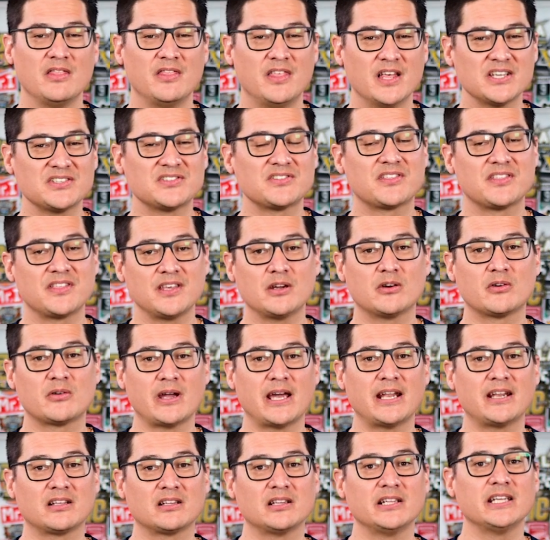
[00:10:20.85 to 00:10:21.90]
thus
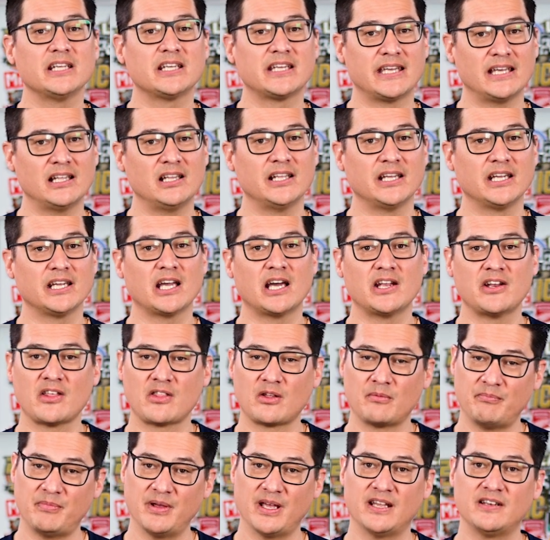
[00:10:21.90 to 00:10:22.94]
theoretically killing
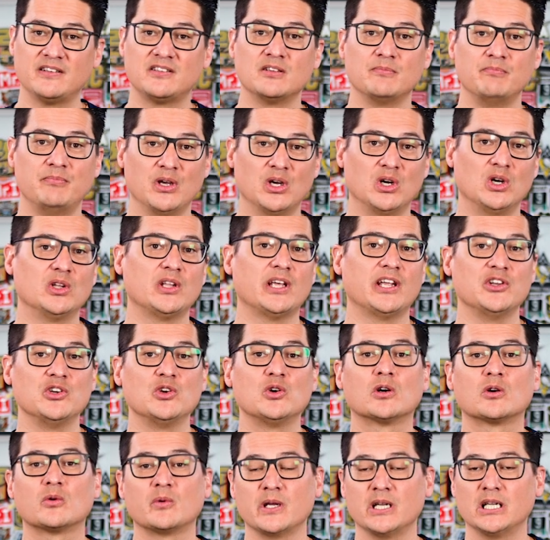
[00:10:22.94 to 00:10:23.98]
another bid to build a
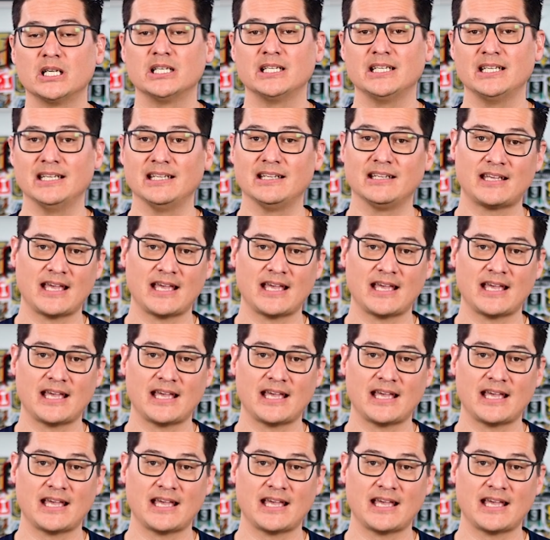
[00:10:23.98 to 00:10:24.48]
new arena in